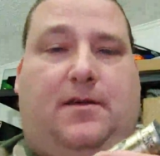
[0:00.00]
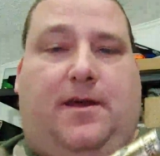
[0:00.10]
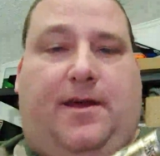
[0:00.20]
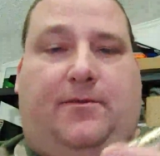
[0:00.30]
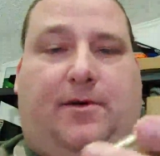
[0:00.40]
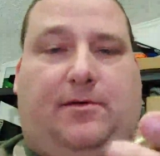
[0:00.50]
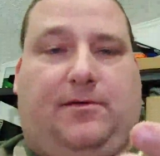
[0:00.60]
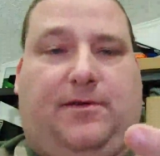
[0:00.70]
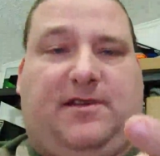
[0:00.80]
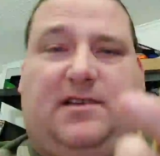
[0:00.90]
And well,
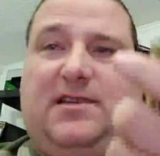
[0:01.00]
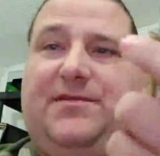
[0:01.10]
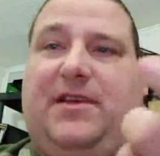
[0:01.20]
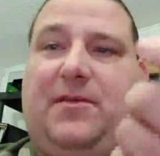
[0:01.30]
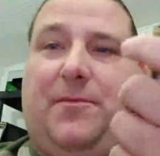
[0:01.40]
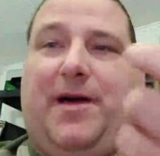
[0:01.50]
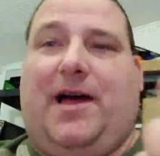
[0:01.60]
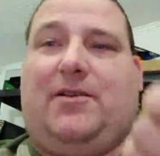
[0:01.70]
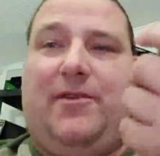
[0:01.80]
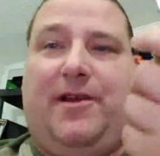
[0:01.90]
this doesn't even have the
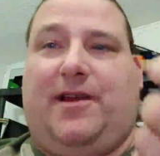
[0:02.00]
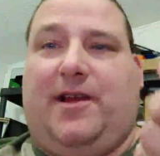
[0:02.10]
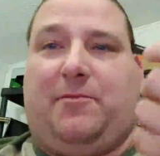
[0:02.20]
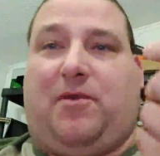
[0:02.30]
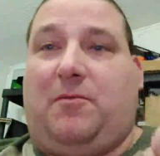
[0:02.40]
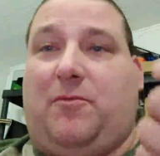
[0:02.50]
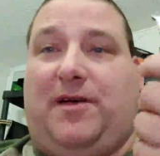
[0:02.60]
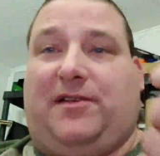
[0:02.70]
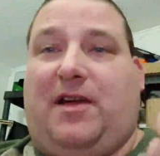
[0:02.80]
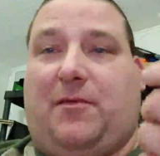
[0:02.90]
battery in it, and it probably
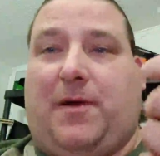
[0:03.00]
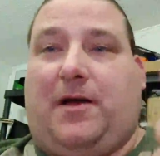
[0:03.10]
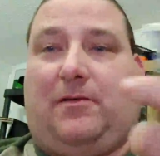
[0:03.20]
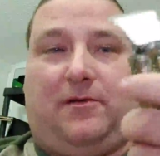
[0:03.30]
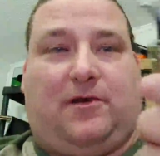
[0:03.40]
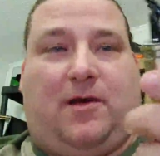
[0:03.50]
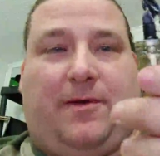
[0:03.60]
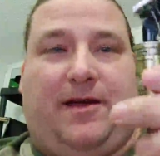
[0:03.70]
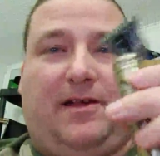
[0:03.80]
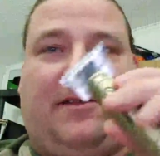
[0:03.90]
weighs half a pound. I
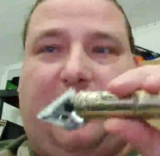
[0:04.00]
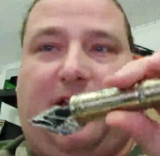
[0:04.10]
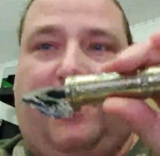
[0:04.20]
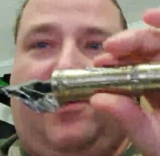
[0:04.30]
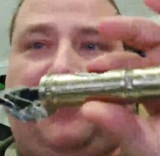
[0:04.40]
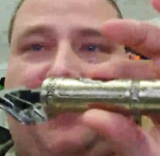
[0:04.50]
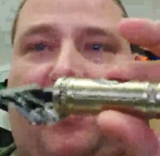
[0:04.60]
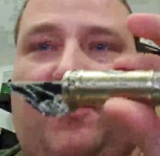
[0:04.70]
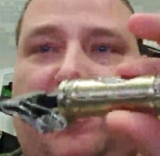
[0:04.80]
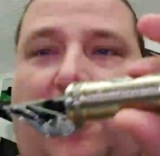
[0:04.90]
mean, that's a
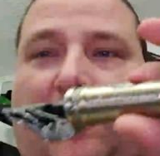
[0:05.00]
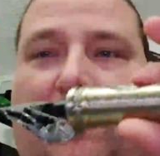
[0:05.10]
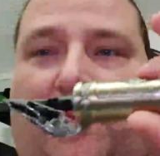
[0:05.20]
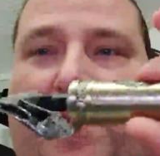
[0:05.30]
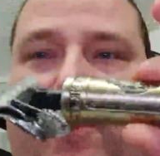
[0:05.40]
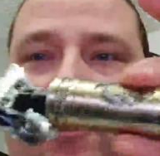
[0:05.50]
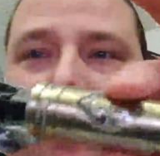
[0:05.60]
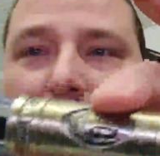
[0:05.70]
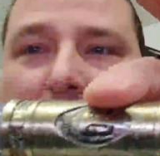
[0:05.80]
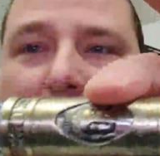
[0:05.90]
solid hunk of metal.
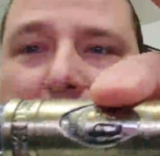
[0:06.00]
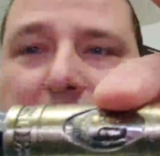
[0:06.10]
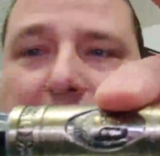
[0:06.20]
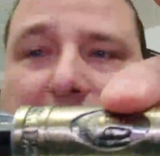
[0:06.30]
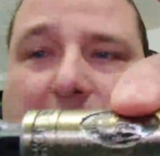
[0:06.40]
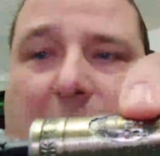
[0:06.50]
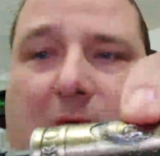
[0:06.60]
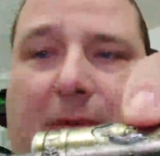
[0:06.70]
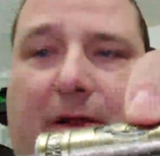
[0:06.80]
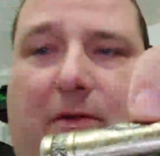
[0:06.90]
That's all
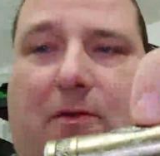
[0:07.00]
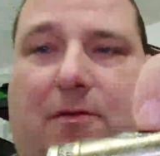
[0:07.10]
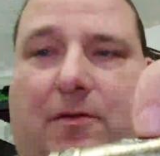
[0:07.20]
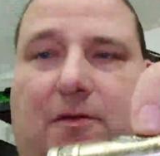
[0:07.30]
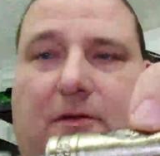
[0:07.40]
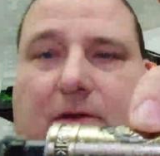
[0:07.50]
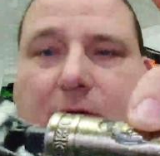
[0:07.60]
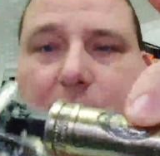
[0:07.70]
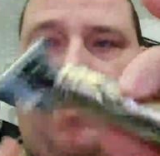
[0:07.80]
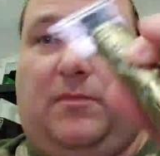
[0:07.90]
metal.
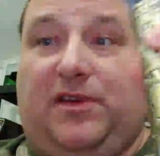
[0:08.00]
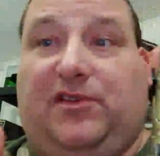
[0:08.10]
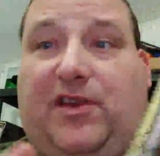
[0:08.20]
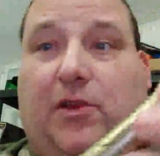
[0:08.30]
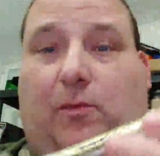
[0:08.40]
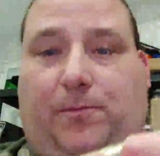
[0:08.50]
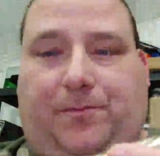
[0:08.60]
Probably steel.